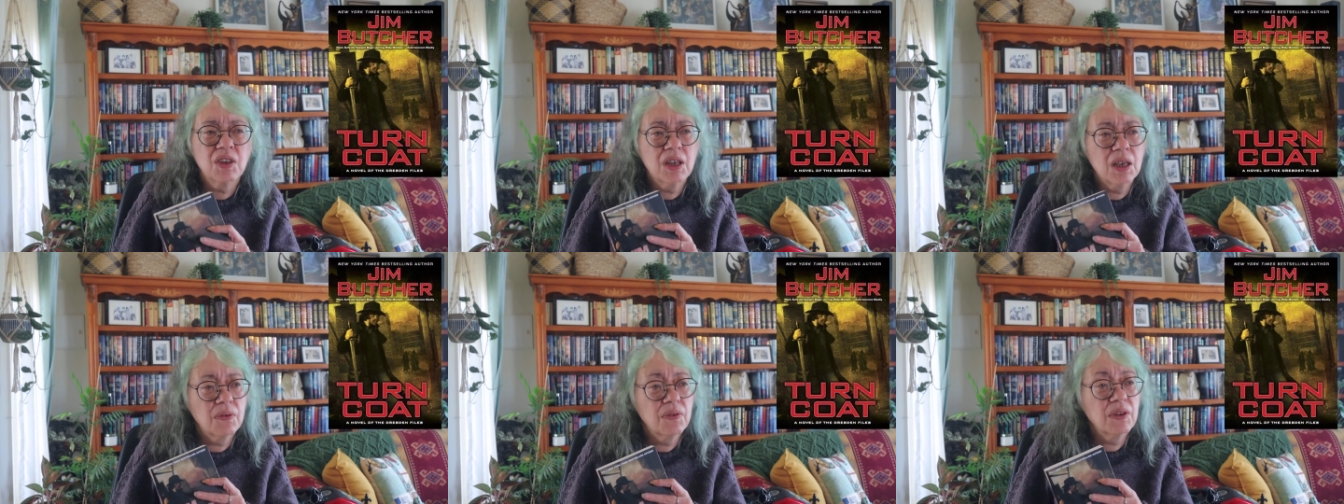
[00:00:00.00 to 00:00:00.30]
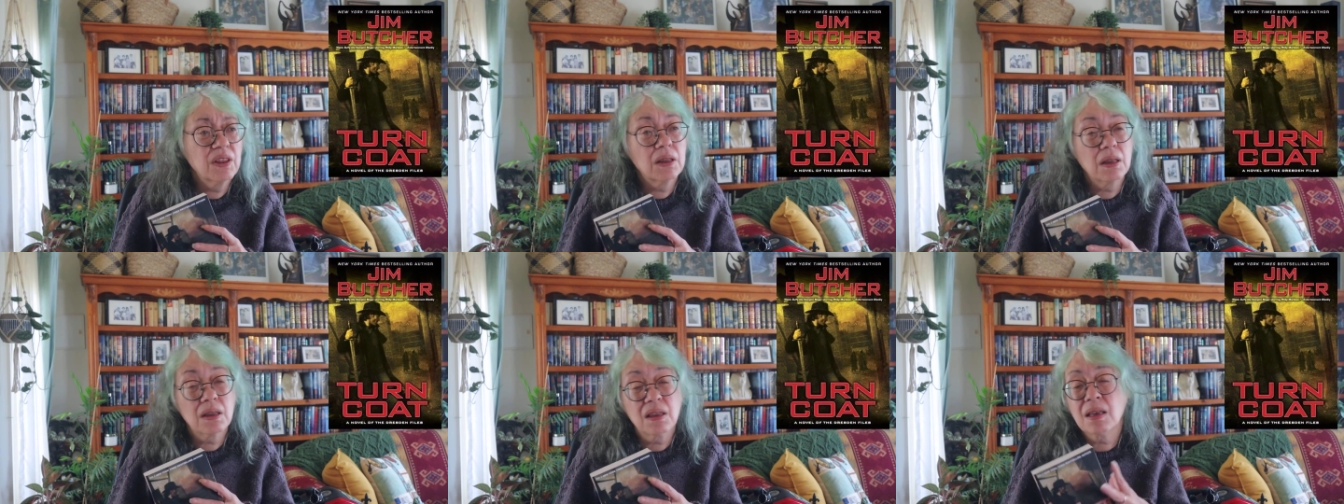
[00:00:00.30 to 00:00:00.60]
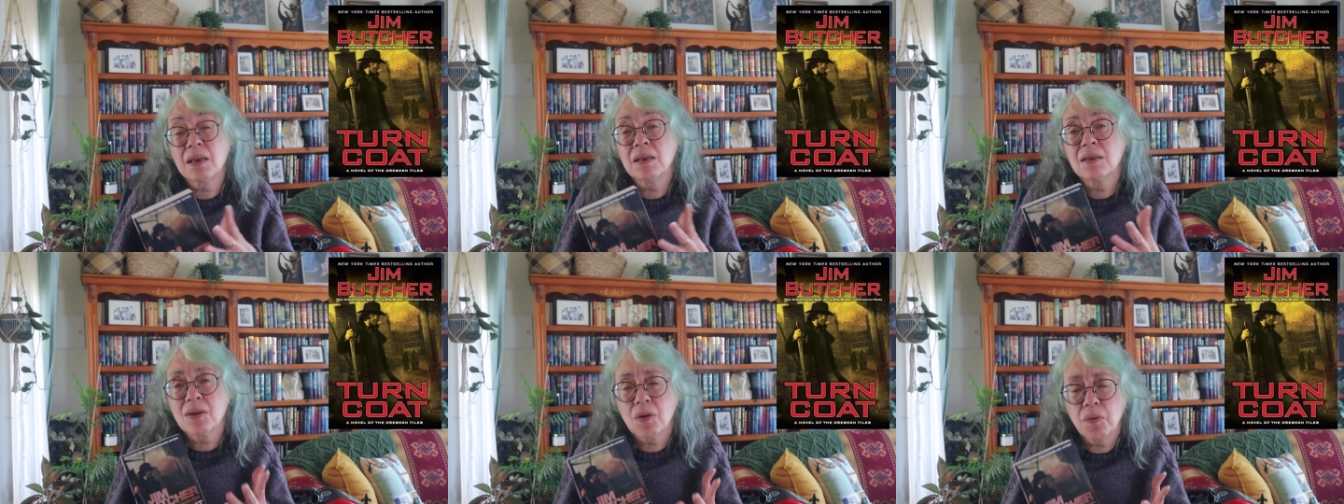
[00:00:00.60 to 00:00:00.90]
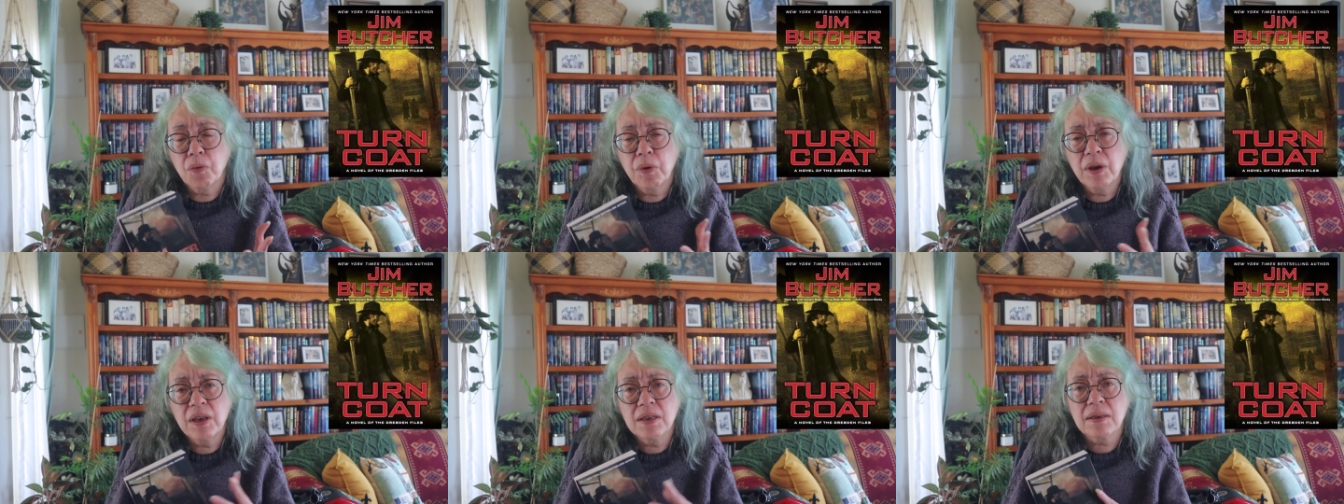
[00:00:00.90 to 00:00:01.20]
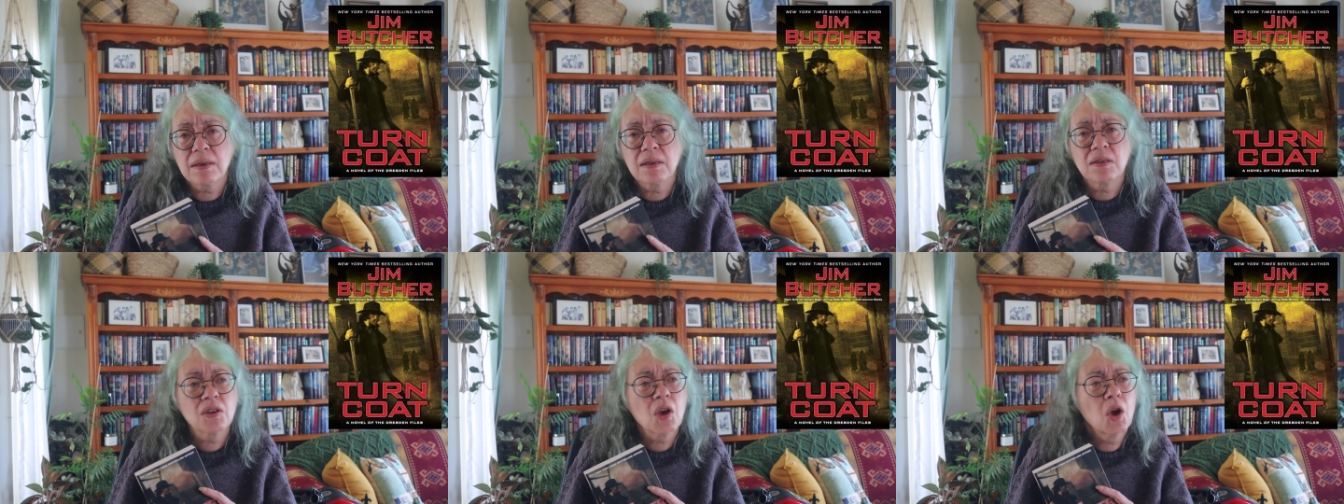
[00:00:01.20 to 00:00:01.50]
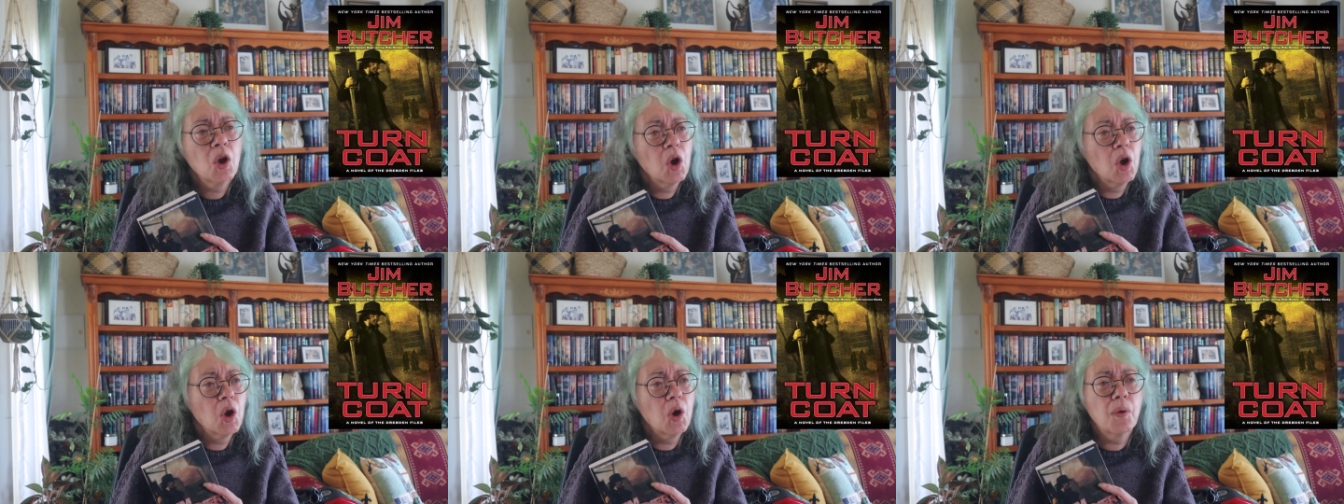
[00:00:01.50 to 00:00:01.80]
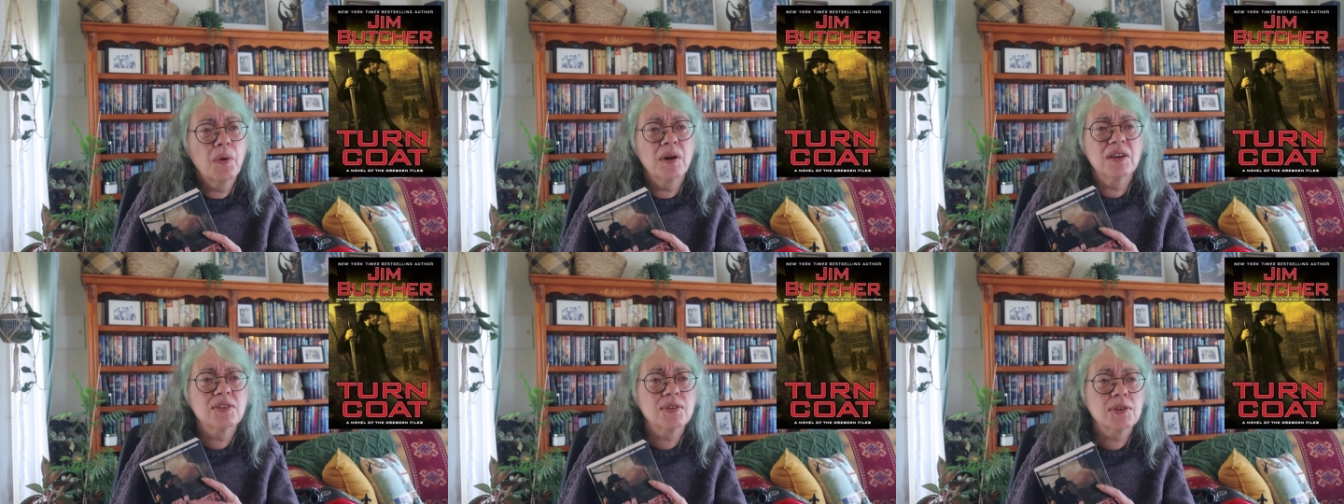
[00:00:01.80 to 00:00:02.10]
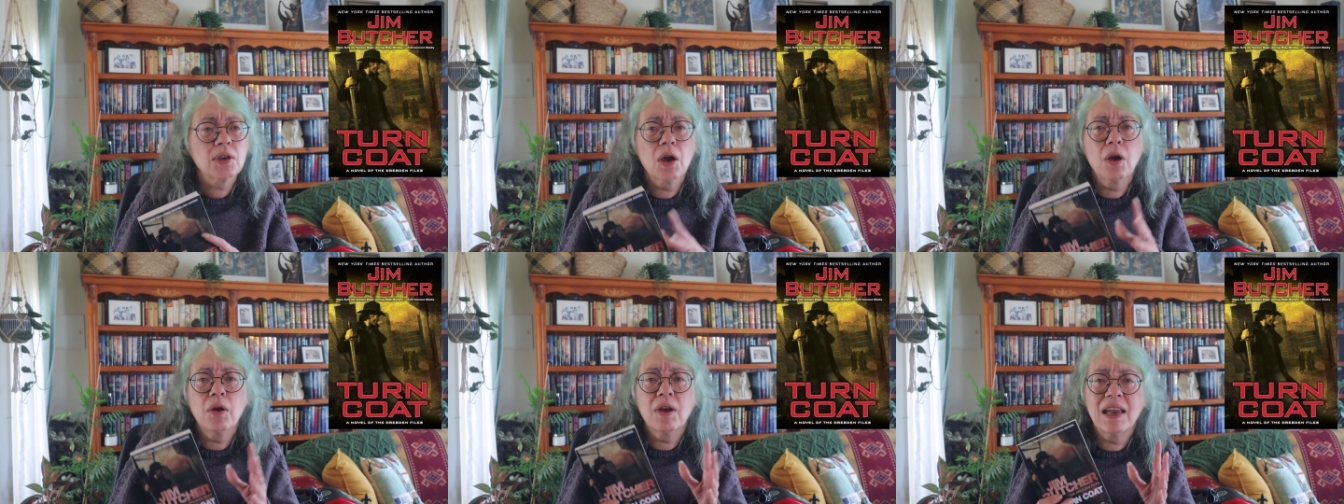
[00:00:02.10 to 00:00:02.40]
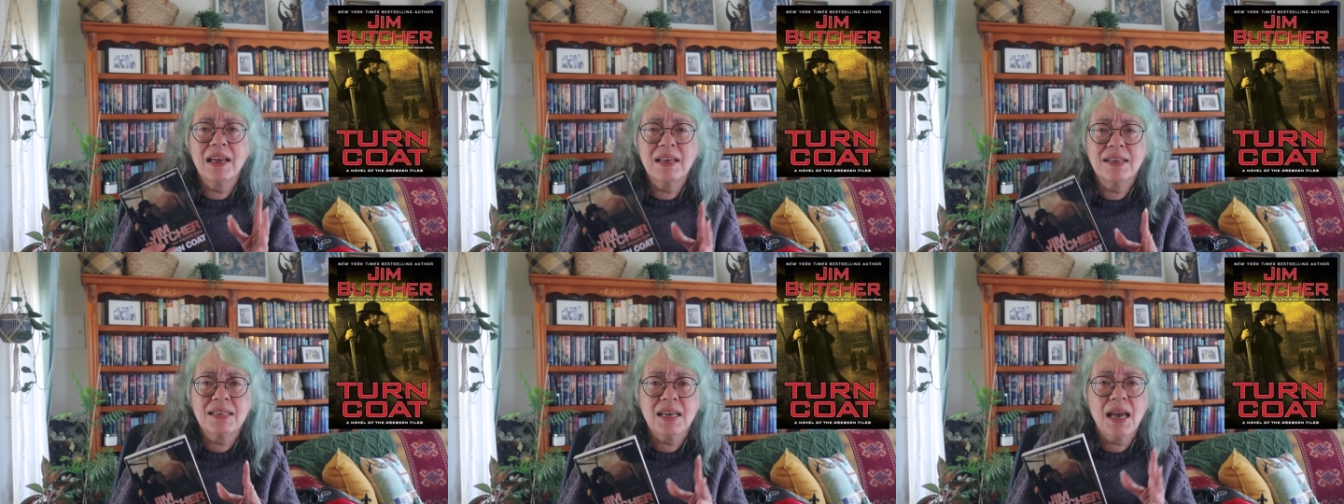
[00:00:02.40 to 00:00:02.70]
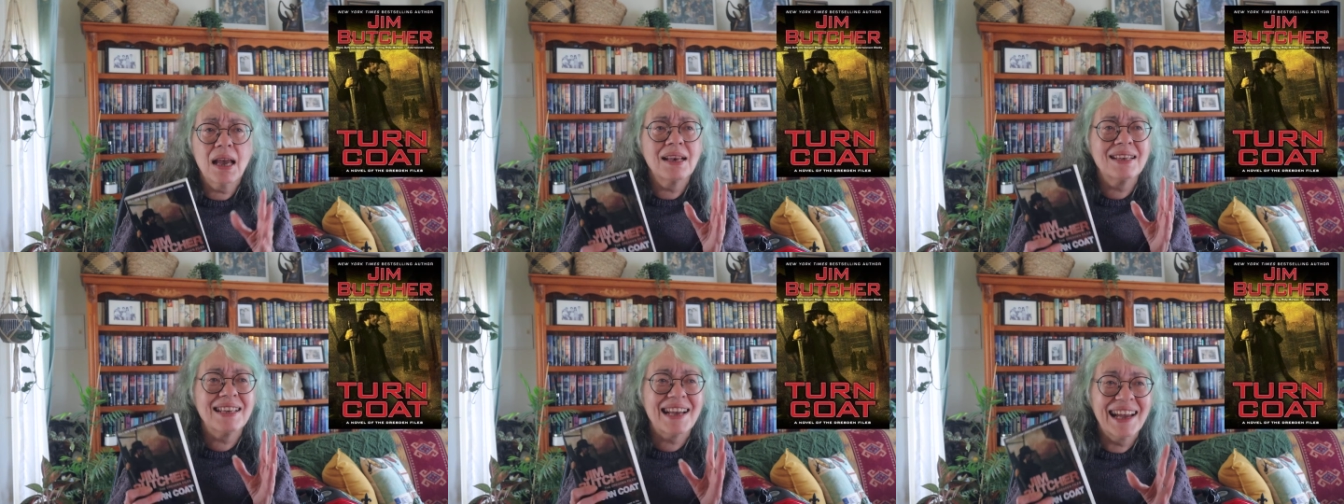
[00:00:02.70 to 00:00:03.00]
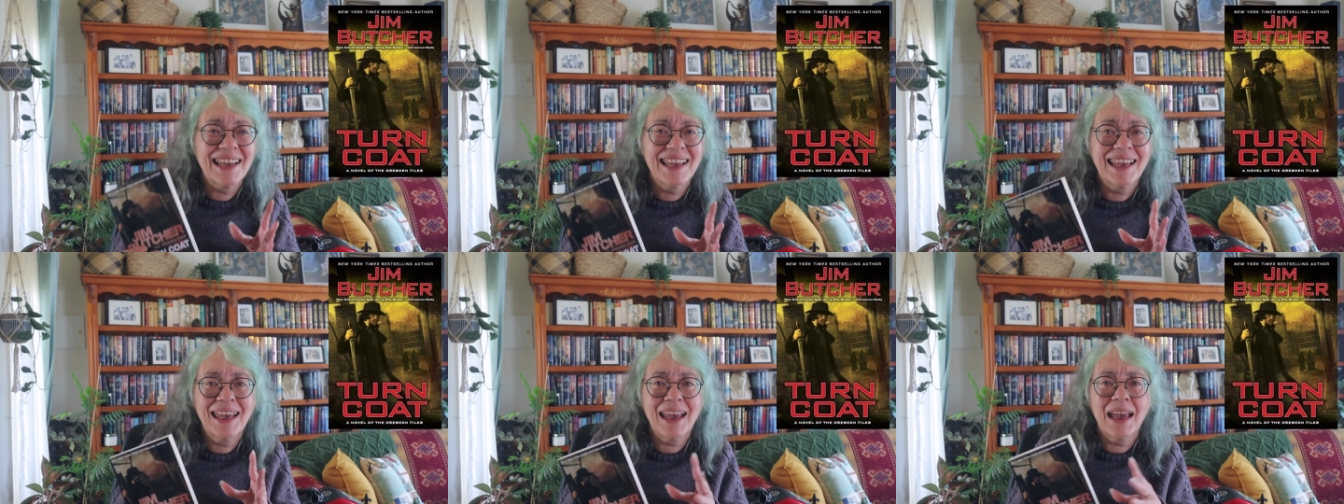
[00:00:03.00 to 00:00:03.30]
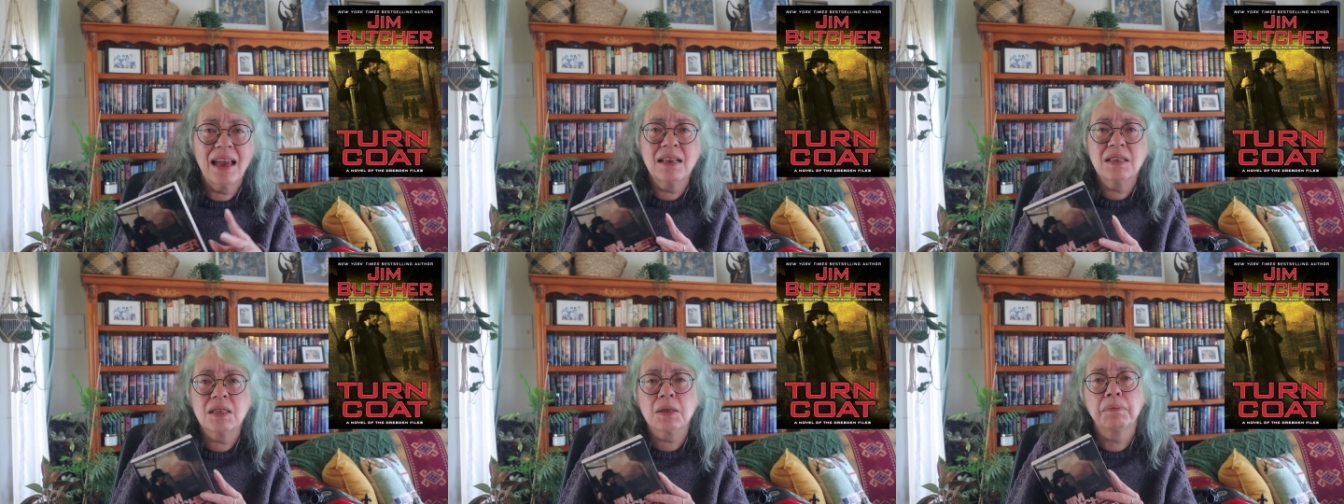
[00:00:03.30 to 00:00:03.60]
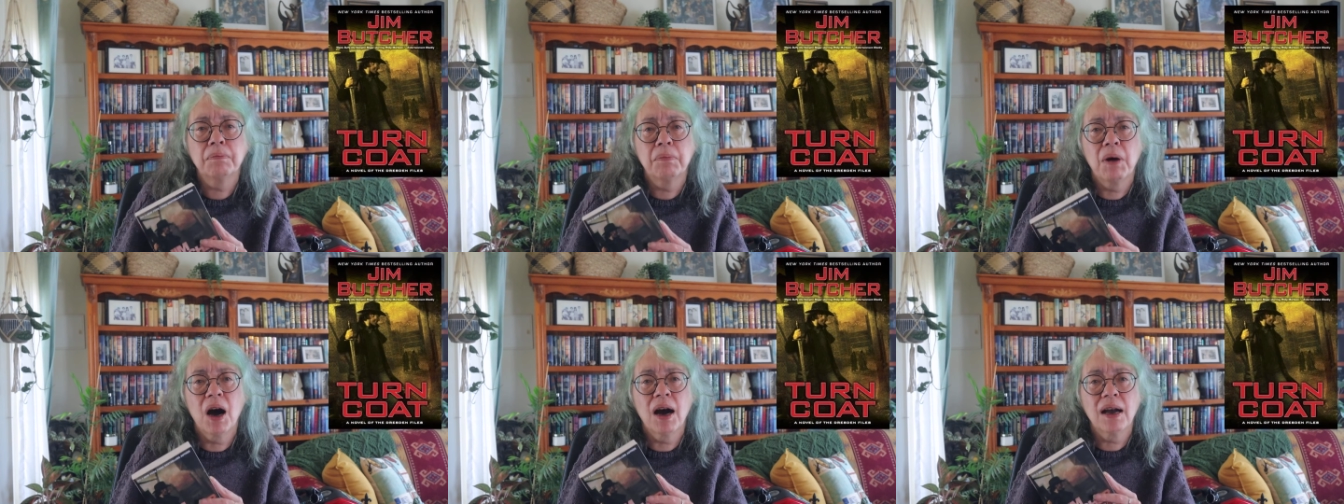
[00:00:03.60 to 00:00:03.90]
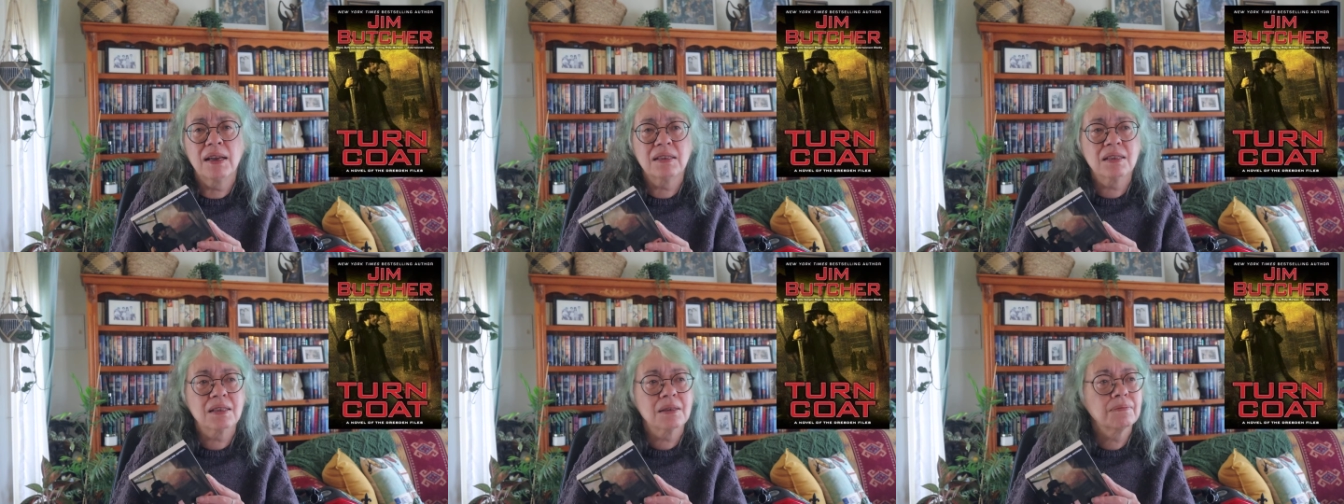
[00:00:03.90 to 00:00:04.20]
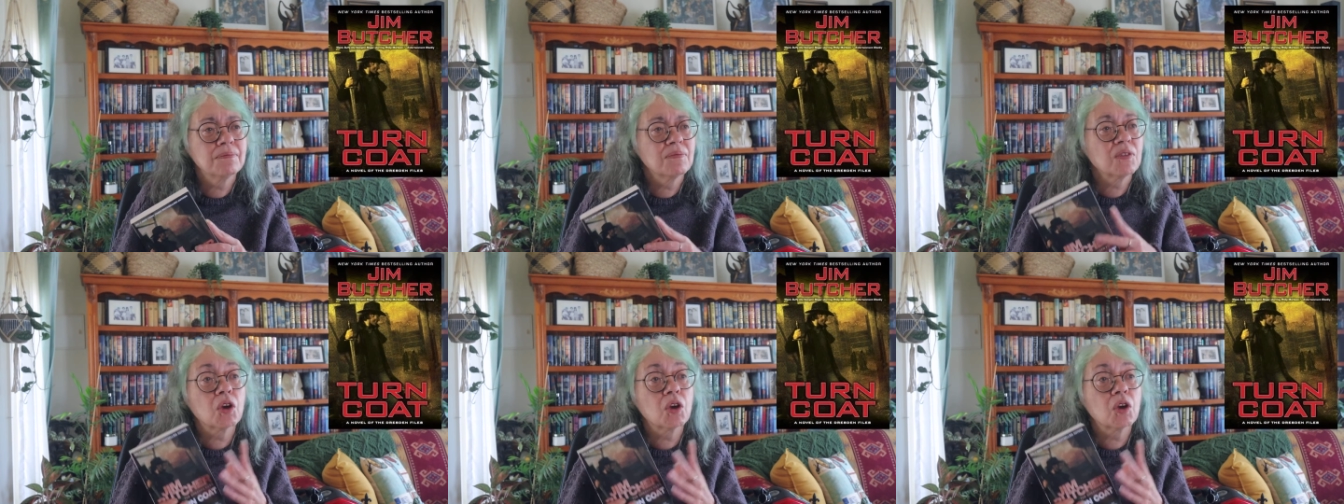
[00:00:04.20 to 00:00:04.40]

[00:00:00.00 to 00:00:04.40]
given that these are wizards who are so intent against mind